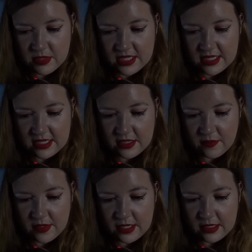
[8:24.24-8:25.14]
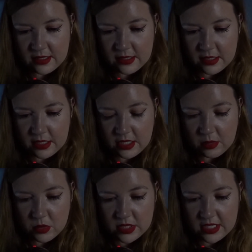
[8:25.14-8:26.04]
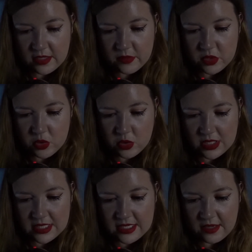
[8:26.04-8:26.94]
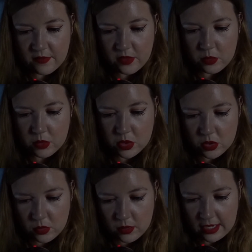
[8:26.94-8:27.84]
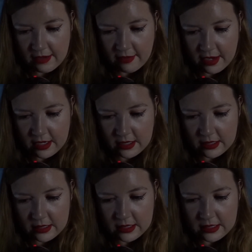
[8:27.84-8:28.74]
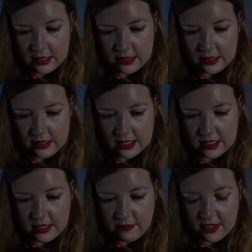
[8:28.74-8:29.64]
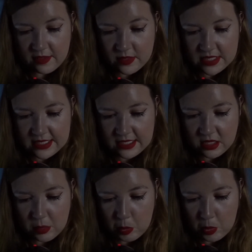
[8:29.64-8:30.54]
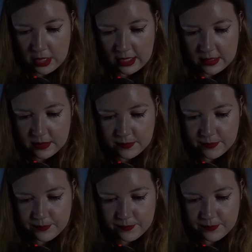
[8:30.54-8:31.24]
Come to think of it, he wasn't even sure his nephew was called Harry. He'd never even seen the boy.